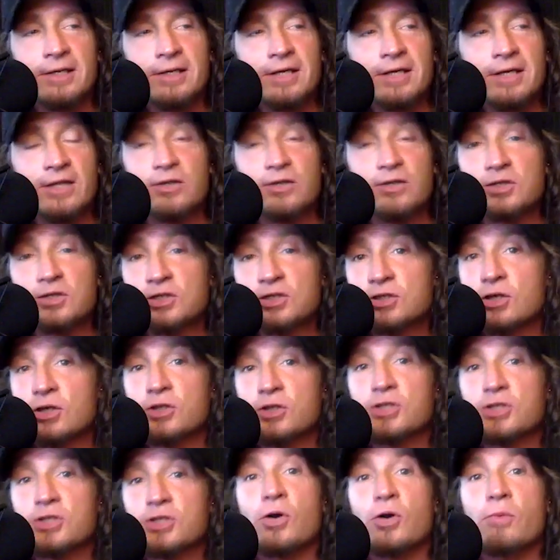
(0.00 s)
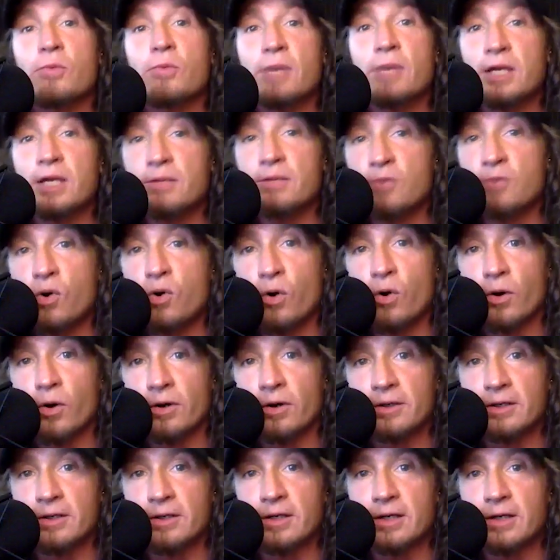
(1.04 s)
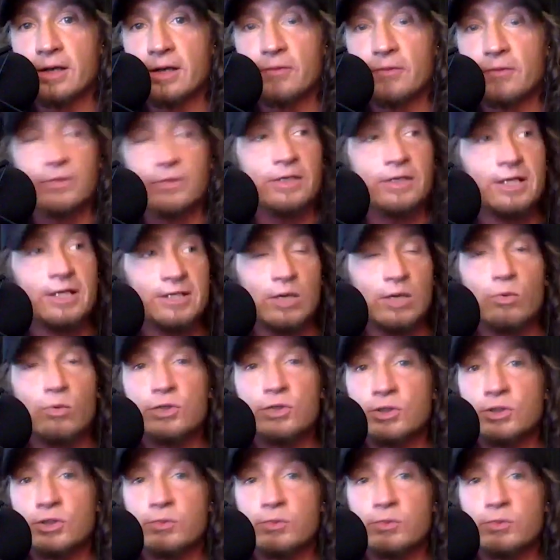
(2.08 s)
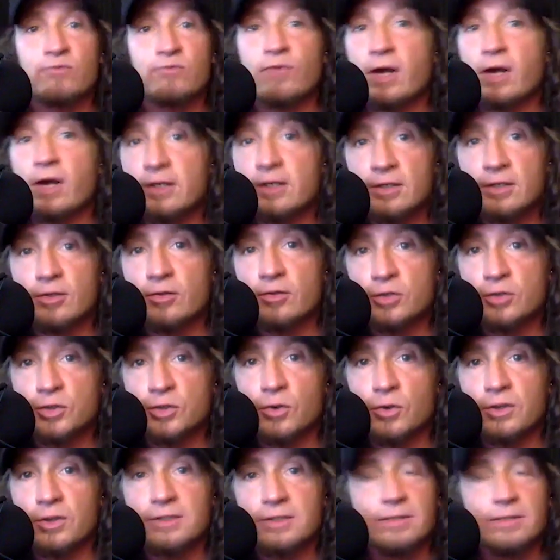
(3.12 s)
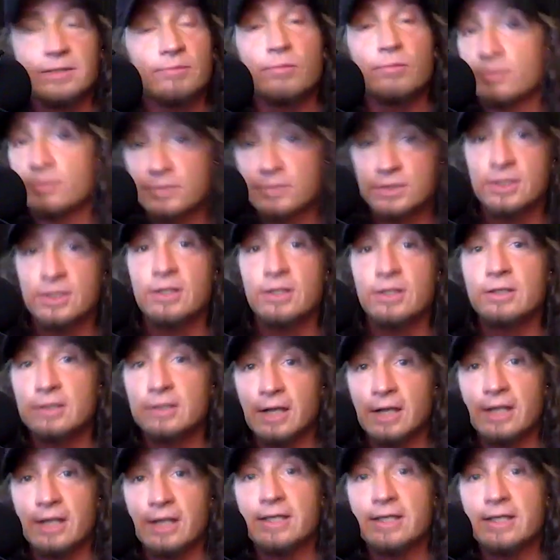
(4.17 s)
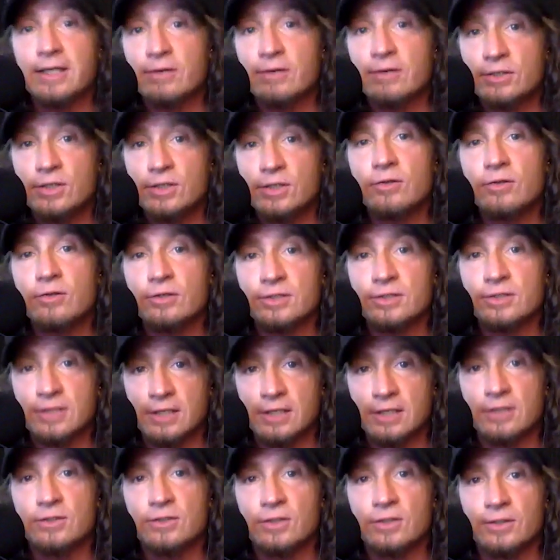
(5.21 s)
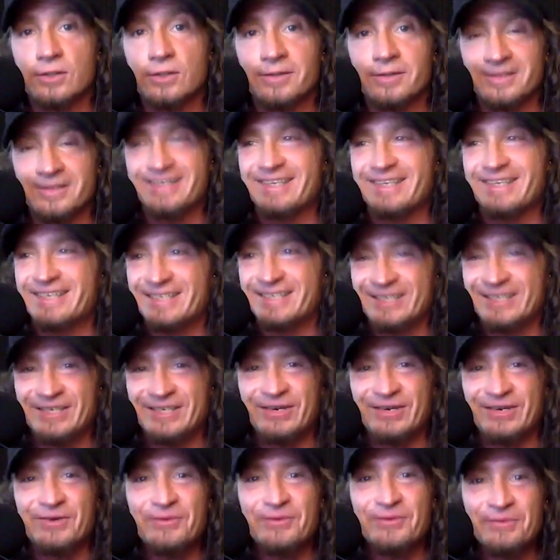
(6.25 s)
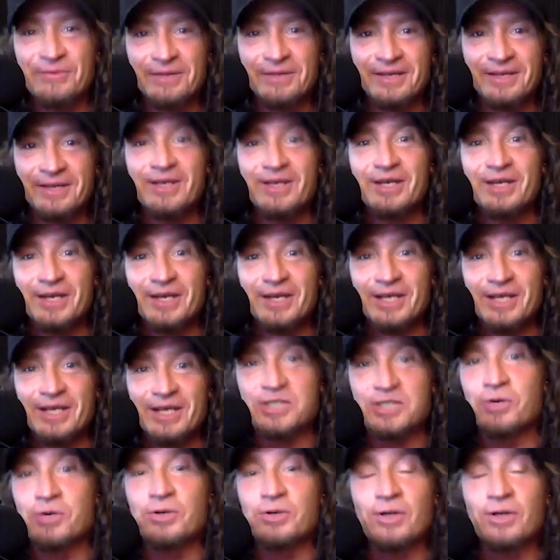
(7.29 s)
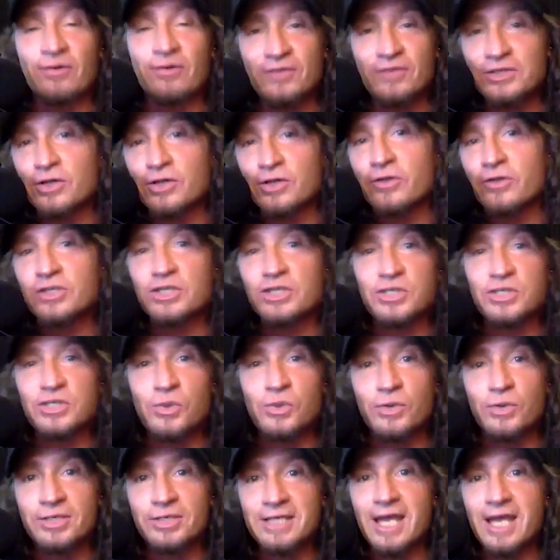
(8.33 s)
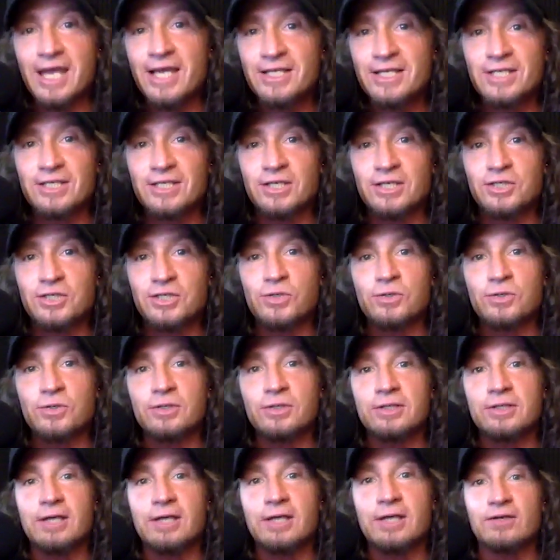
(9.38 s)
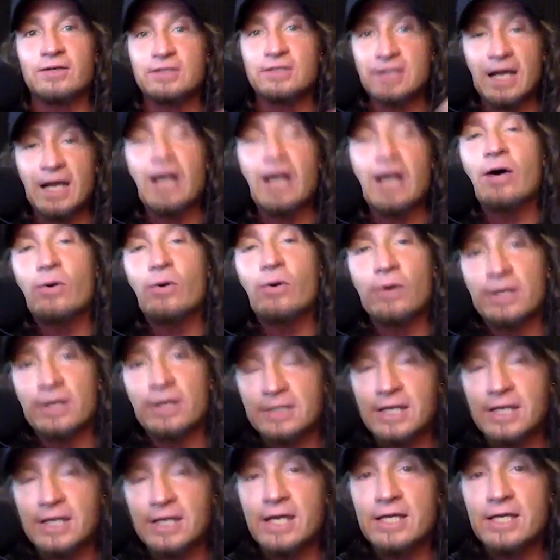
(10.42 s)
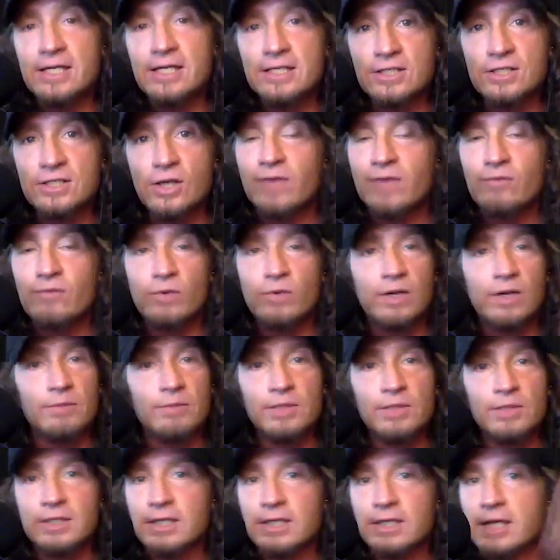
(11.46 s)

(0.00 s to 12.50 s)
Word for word: and there's so many more. And I'm, he's like, well, should we find another store? I said, son, I guarantee you they'll send it to you. You know, and sure enough, there's all these assorted cases that you could get. Nowadays, so when I'm looking